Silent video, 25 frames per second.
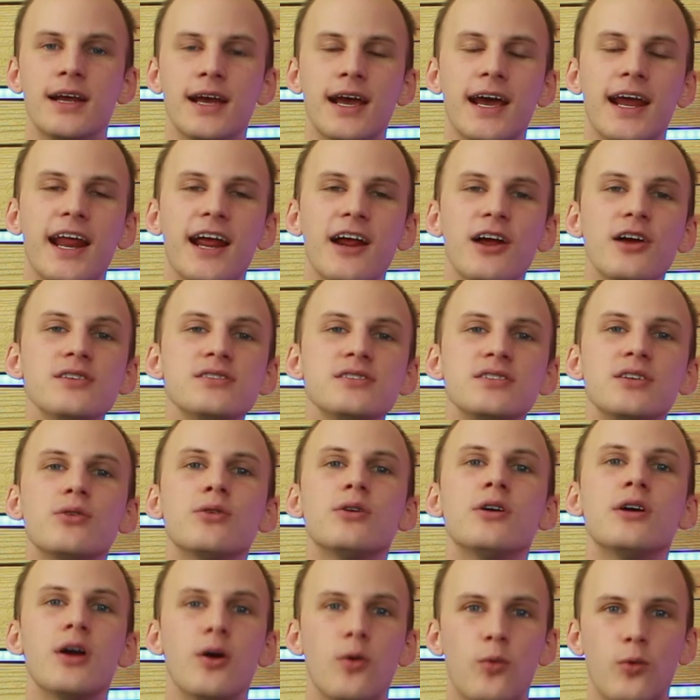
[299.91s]
And I
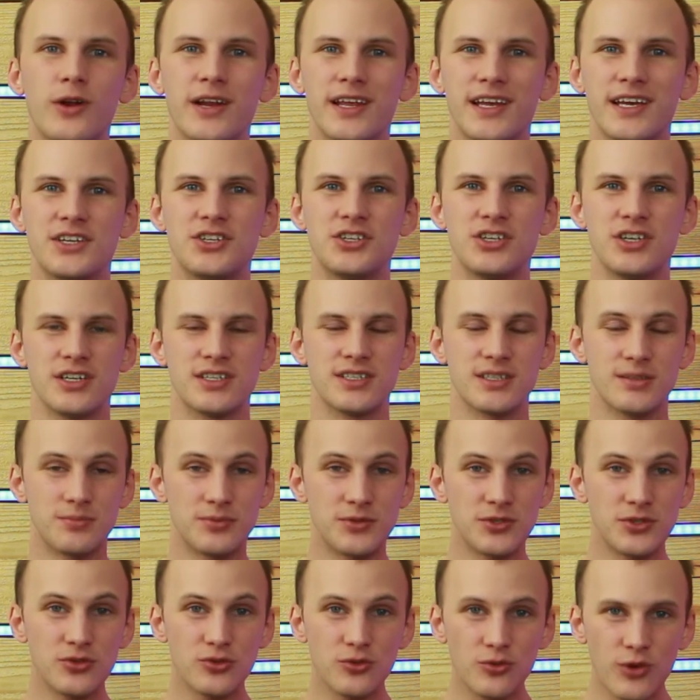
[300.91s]
also want to get you to
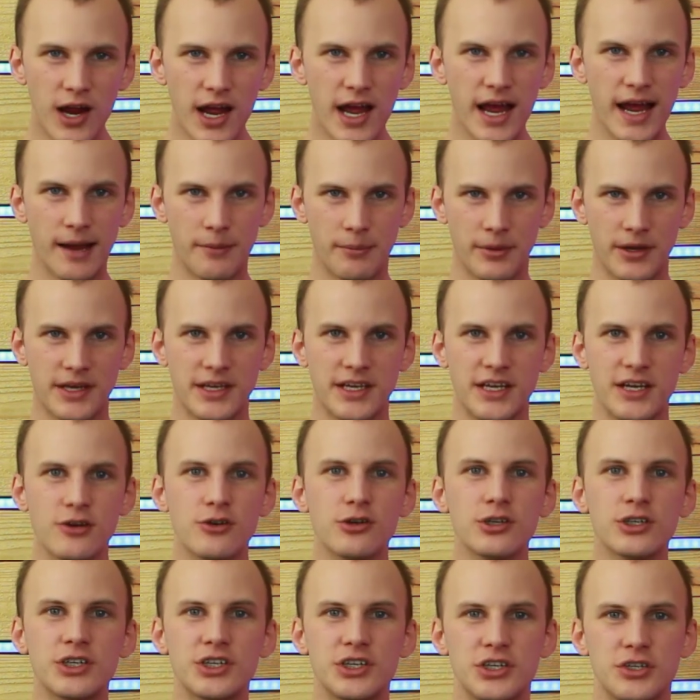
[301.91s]
subscribe
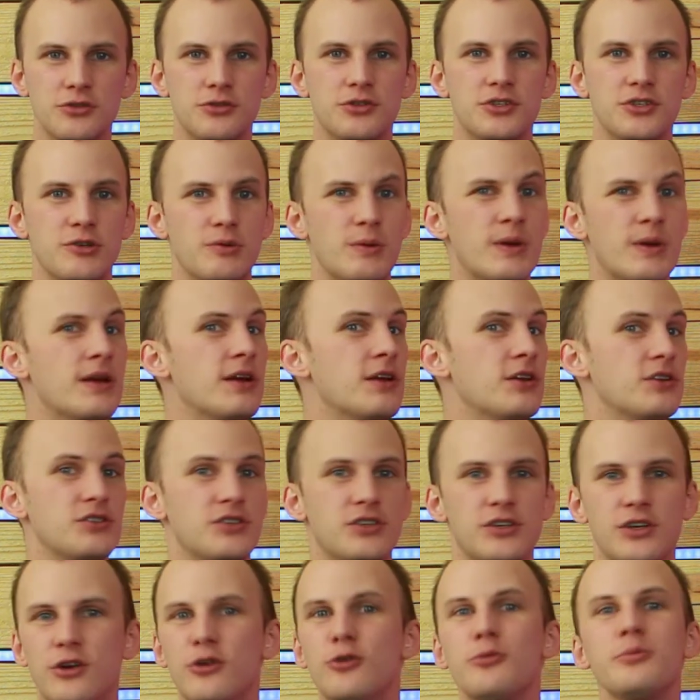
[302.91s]
here on YouTube so
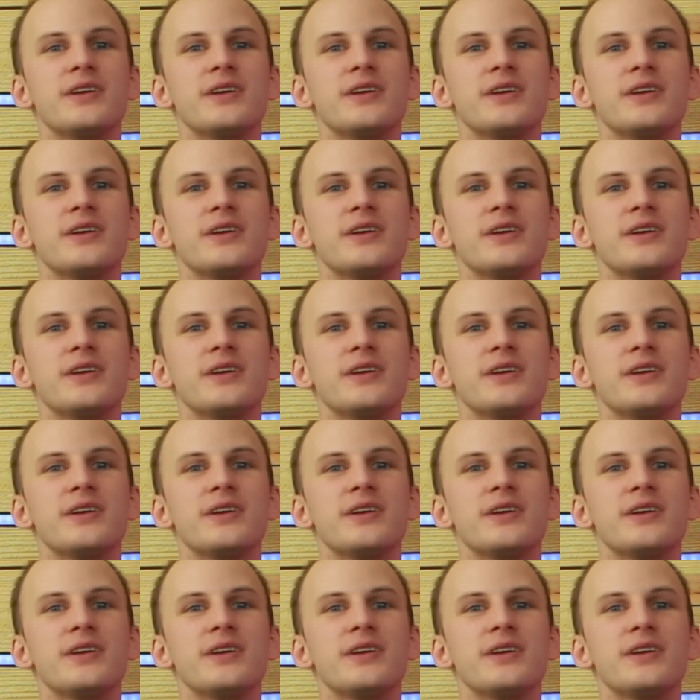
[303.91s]
you don't